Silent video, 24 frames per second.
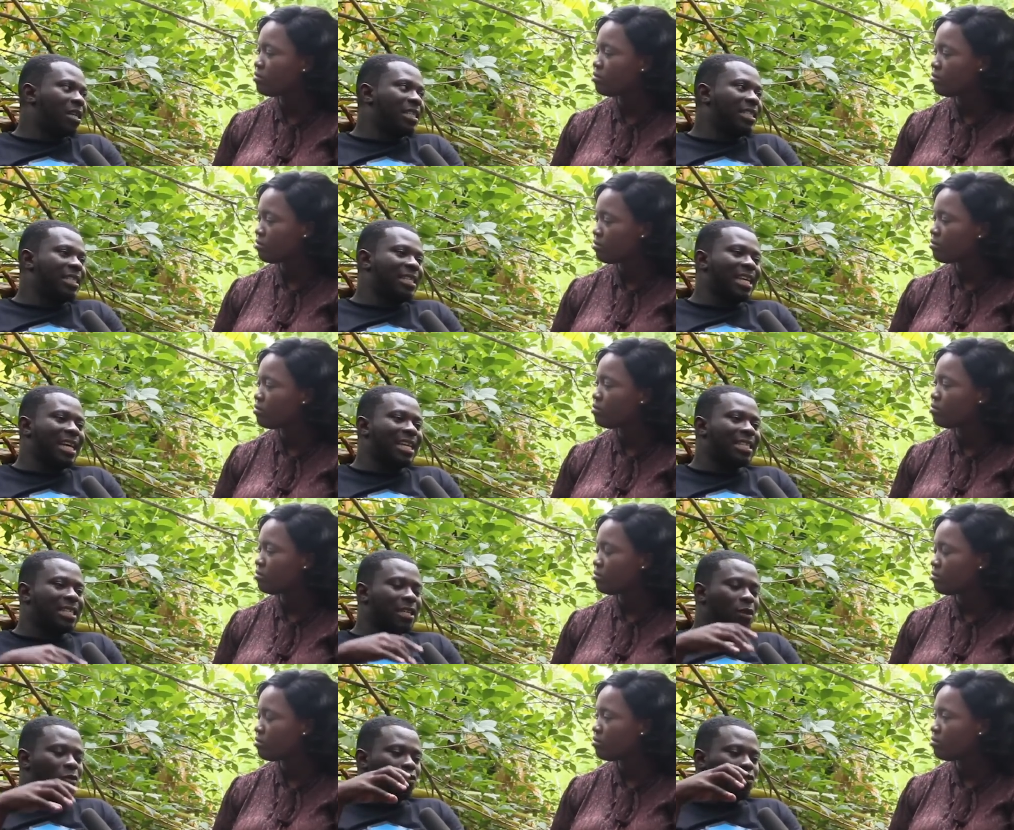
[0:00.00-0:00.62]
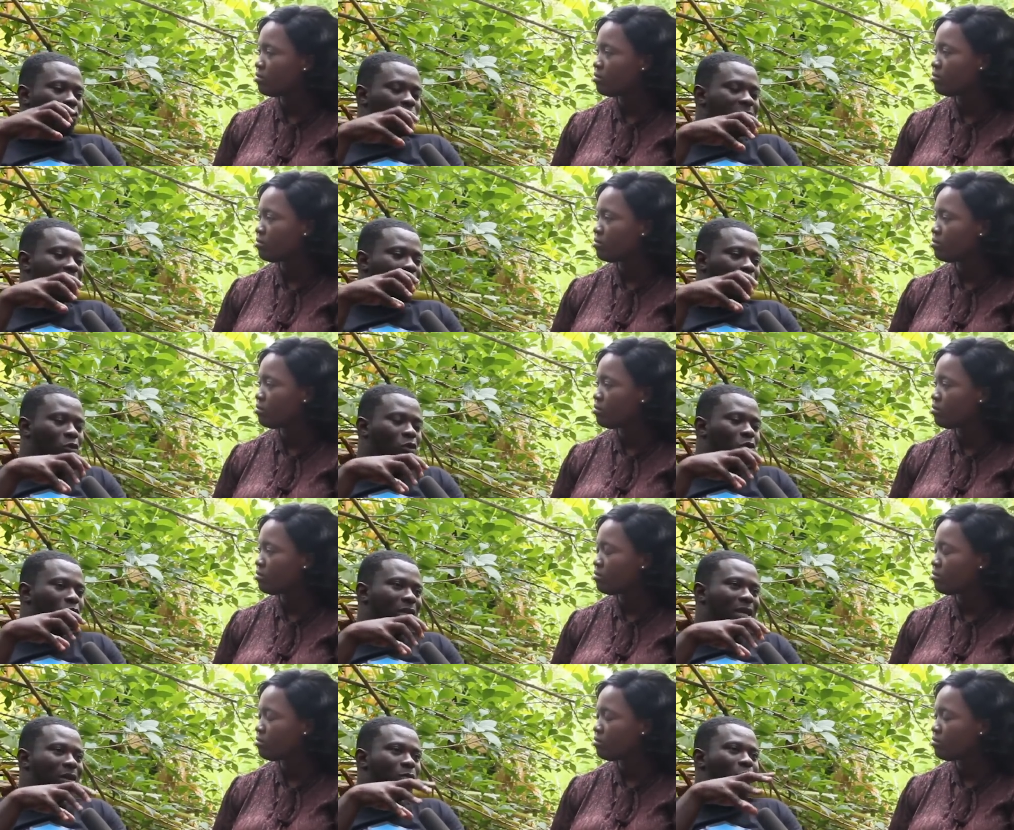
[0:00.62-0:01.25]
Speaker 1: And Tassa, oh, shall
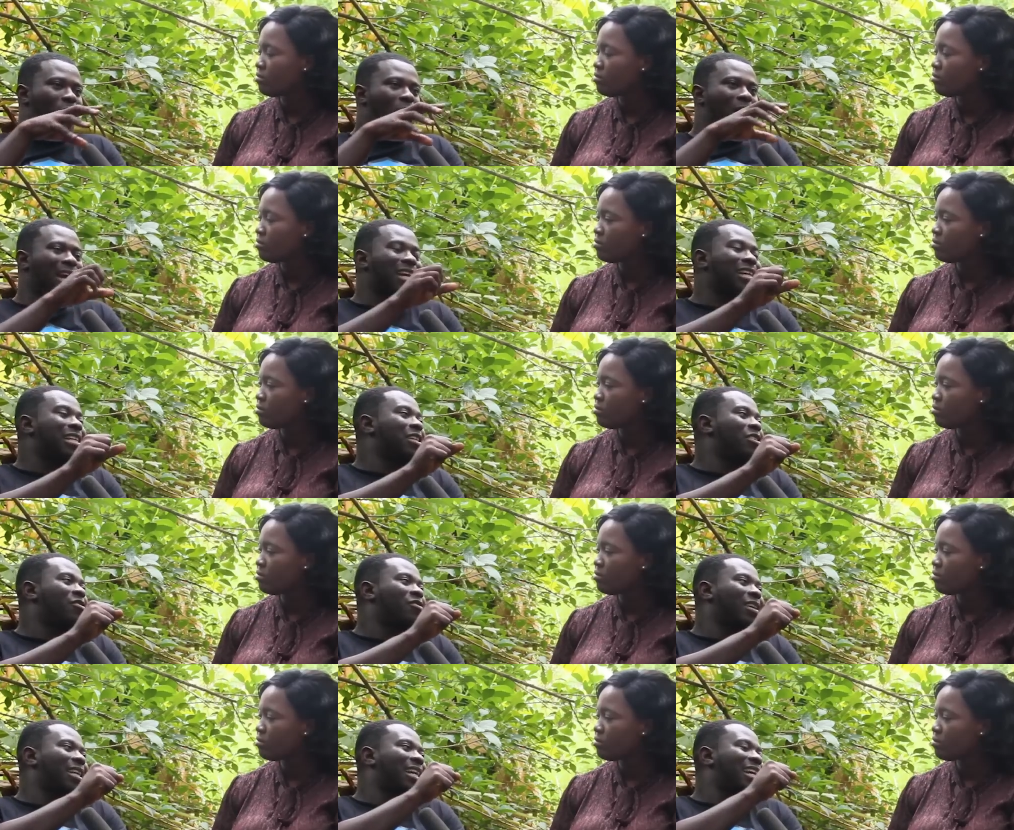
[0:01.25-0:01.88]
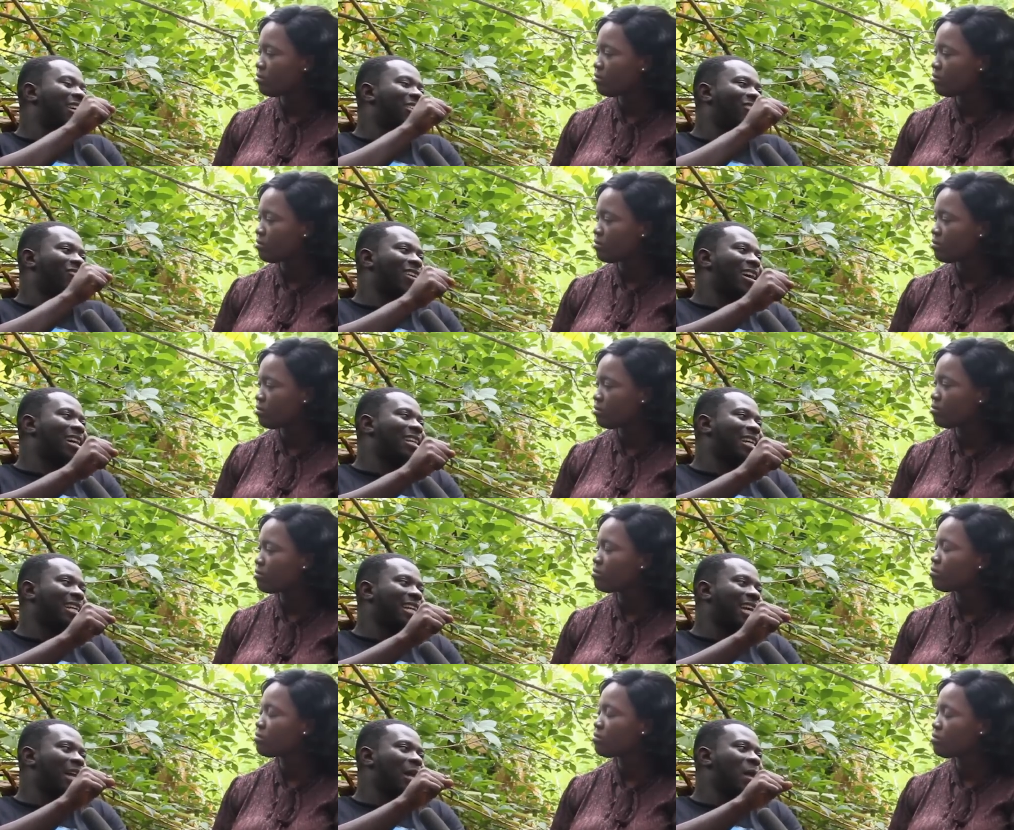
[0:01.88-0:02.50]
condom, right? Nichana
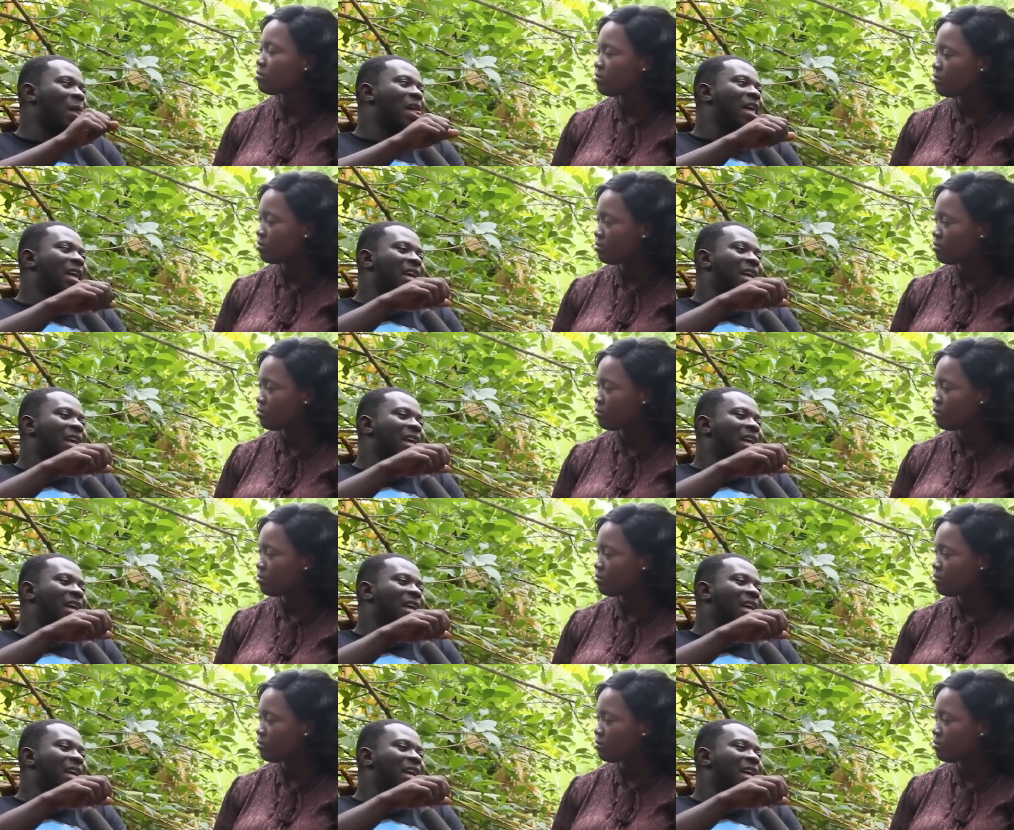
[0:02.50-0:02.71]
dried at that.